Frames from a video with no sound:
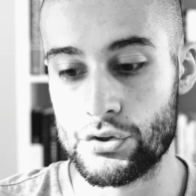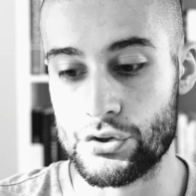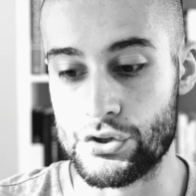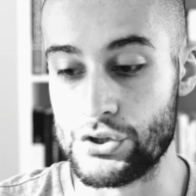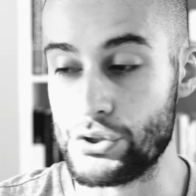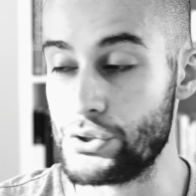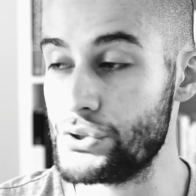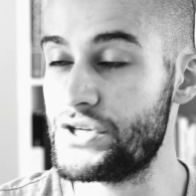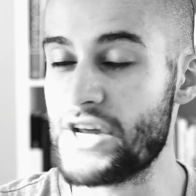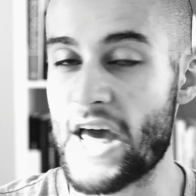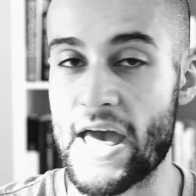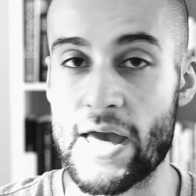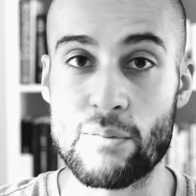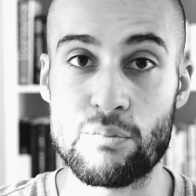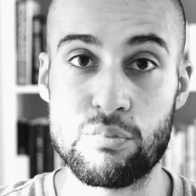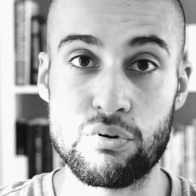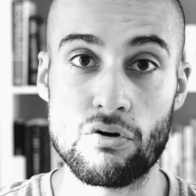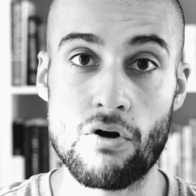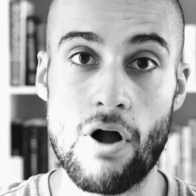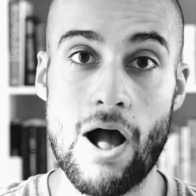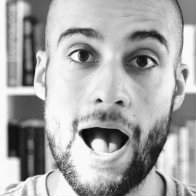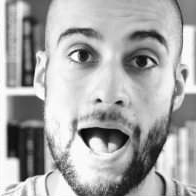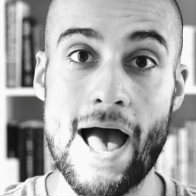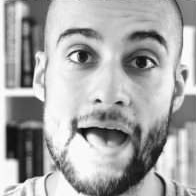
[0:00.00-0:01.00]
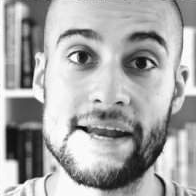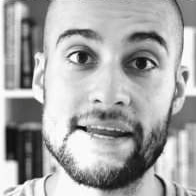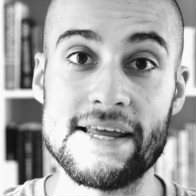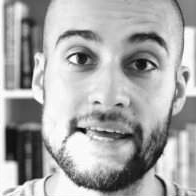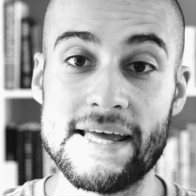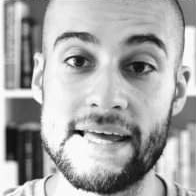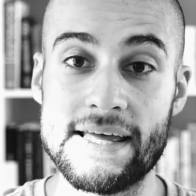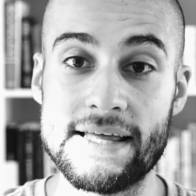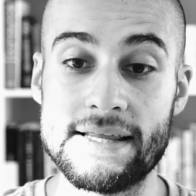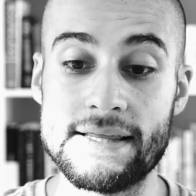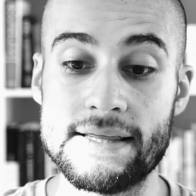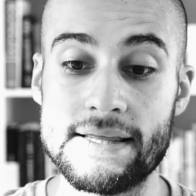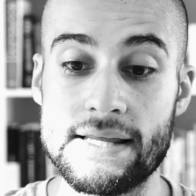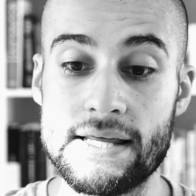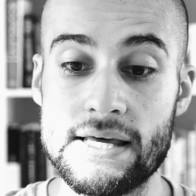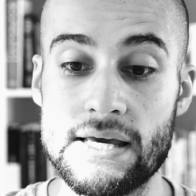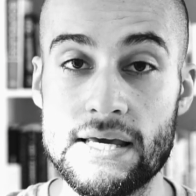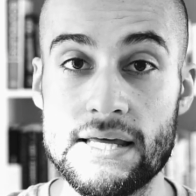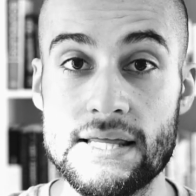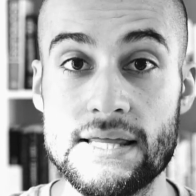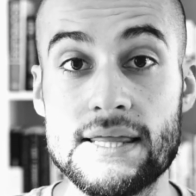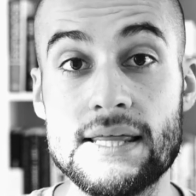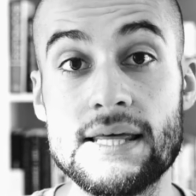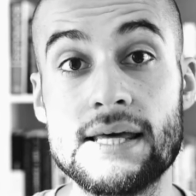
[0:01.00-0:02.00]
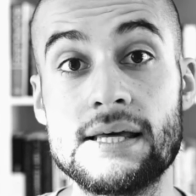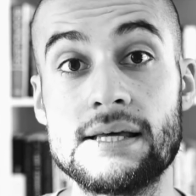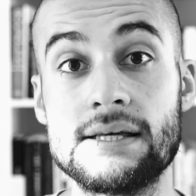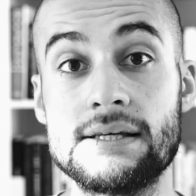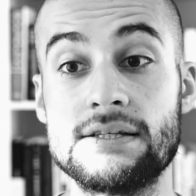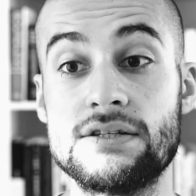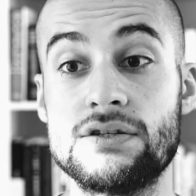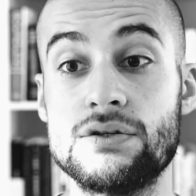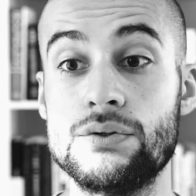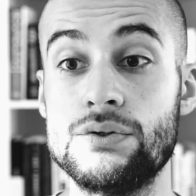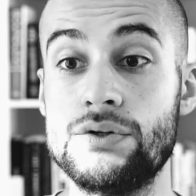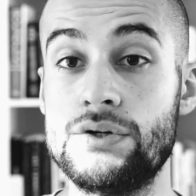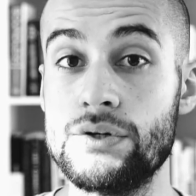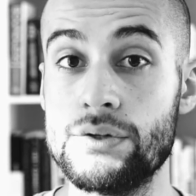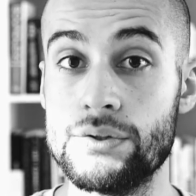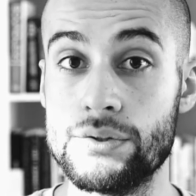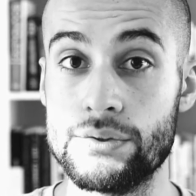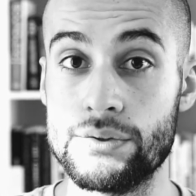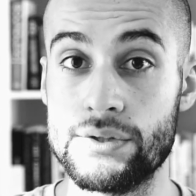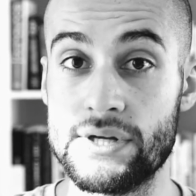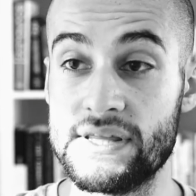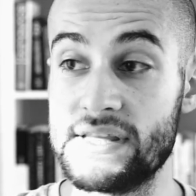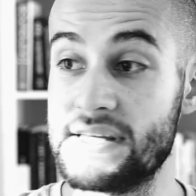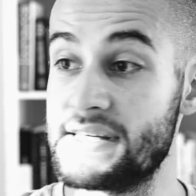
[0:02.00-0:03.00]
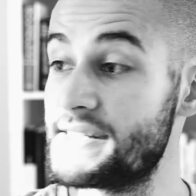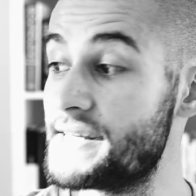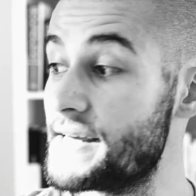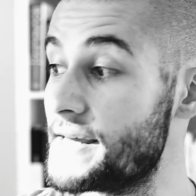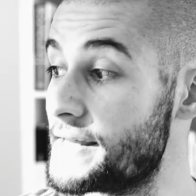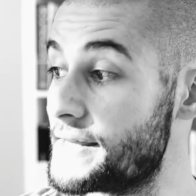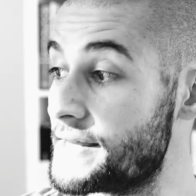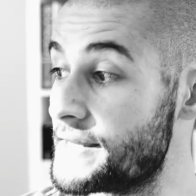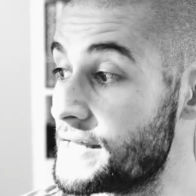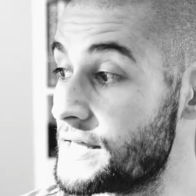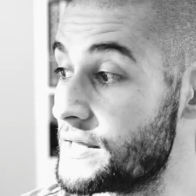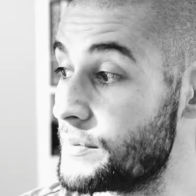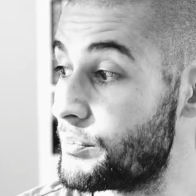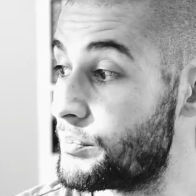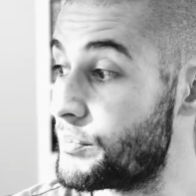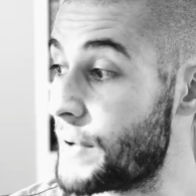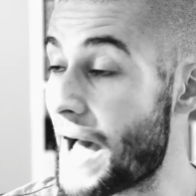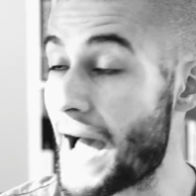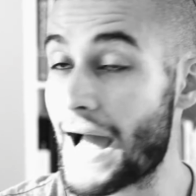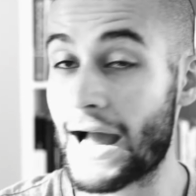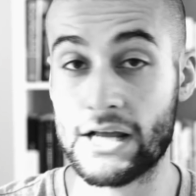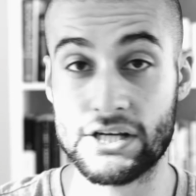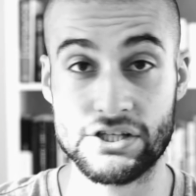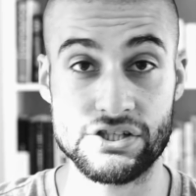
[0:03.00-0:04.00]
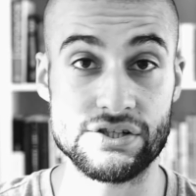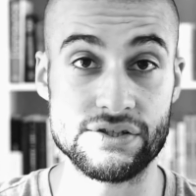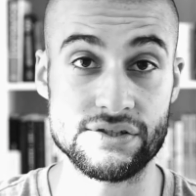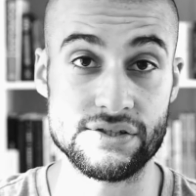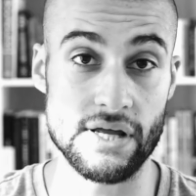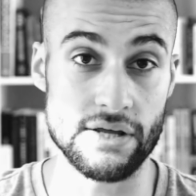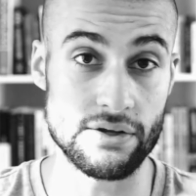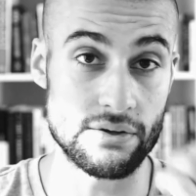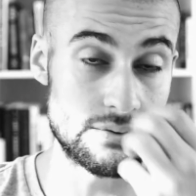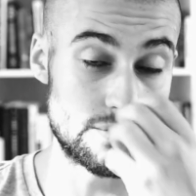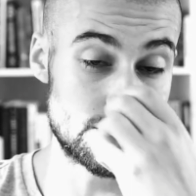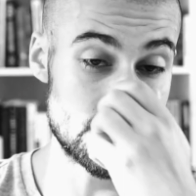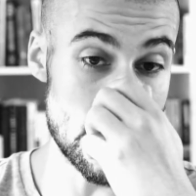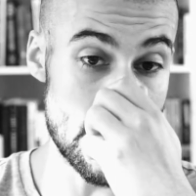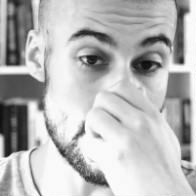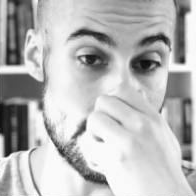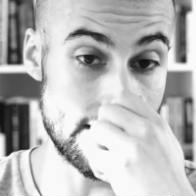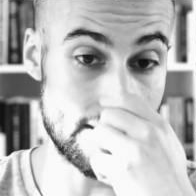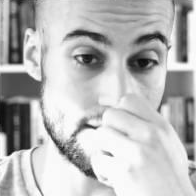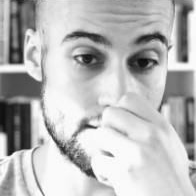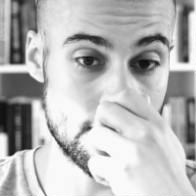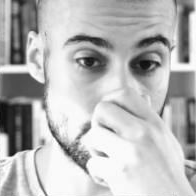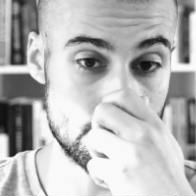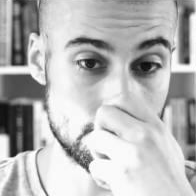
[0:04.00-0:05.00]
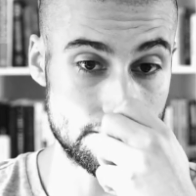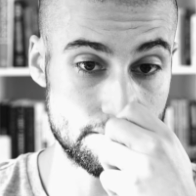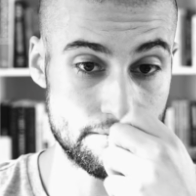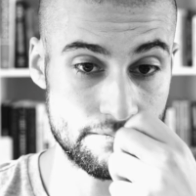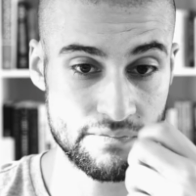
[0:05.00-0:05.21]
Do you take pride in the things you do, in this in the actions that you take?